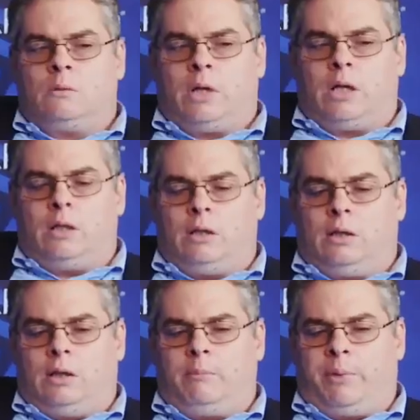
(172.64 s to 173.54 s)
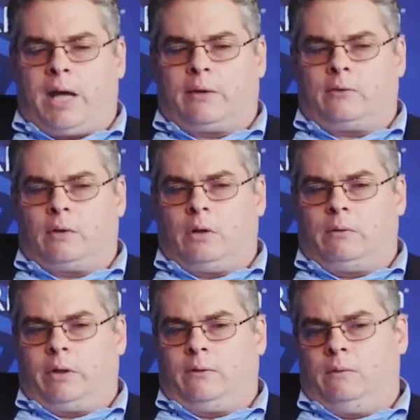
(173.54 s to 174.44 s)
Well, the impacts are
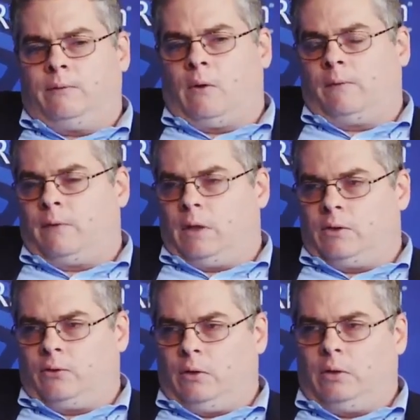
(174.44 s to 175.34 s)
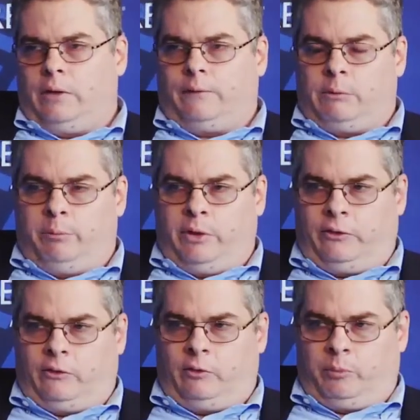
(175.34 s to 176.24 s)
really twofold. Uh, certainly, from a
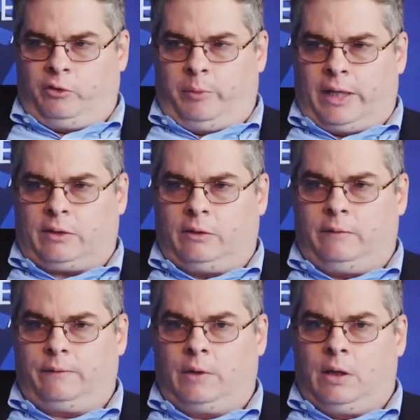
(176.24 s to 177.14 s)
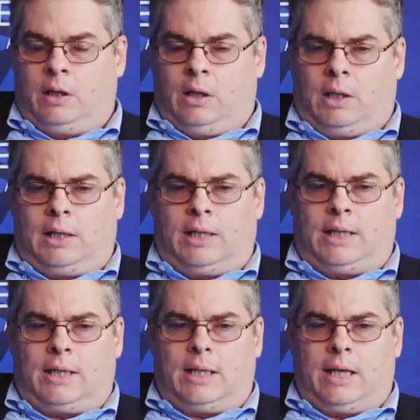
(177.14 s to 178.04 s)
business perspective,
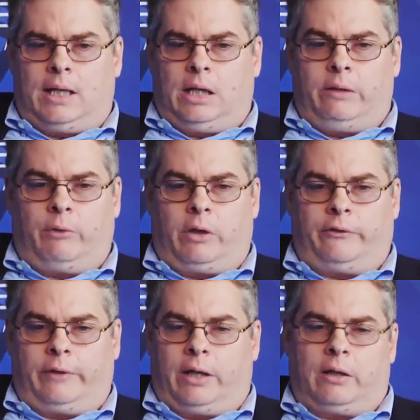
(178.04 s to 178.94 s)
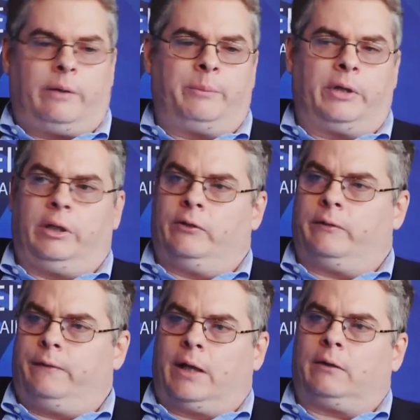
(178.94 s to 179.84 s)
uh, any real estate company is
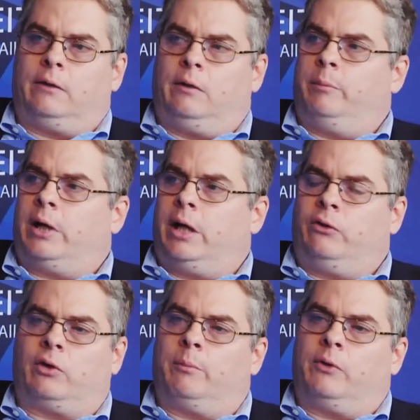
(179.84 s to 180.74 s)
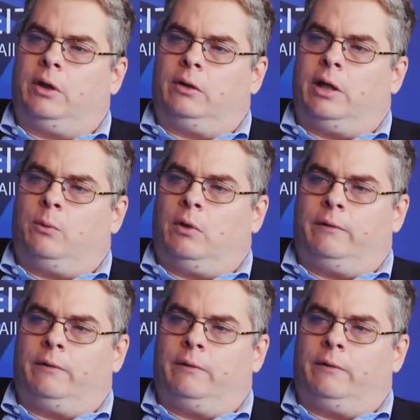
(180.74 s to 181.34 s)
affected by something that will